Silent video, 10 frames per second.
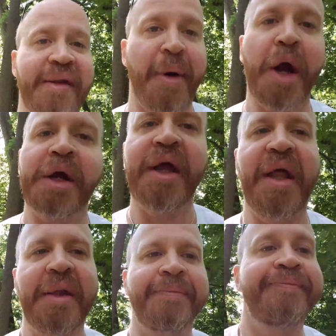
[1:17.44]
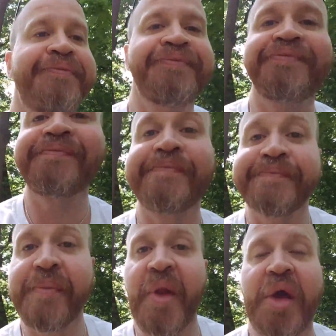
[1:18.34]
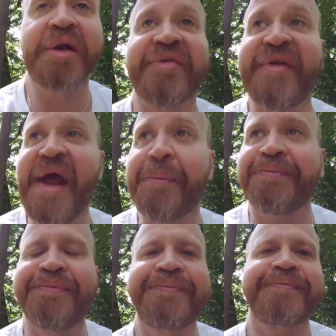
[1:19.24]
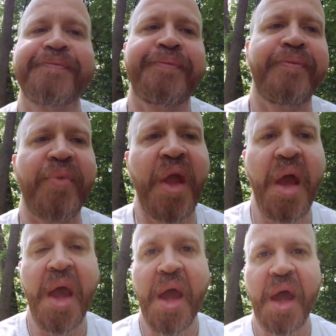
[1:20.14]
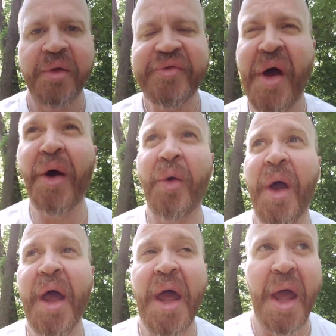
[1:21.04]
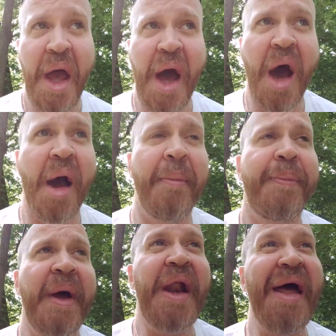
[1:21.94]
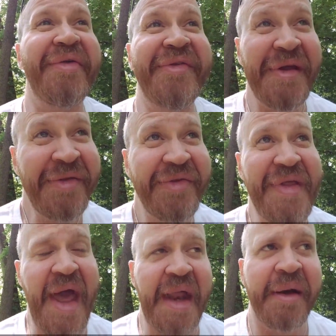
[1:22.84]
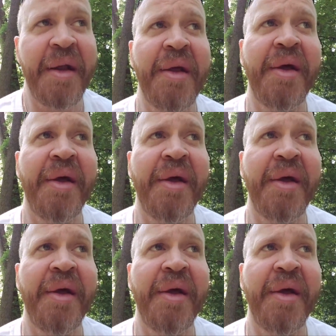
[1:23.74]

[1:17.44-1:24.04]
park and gonna sit down. So but since then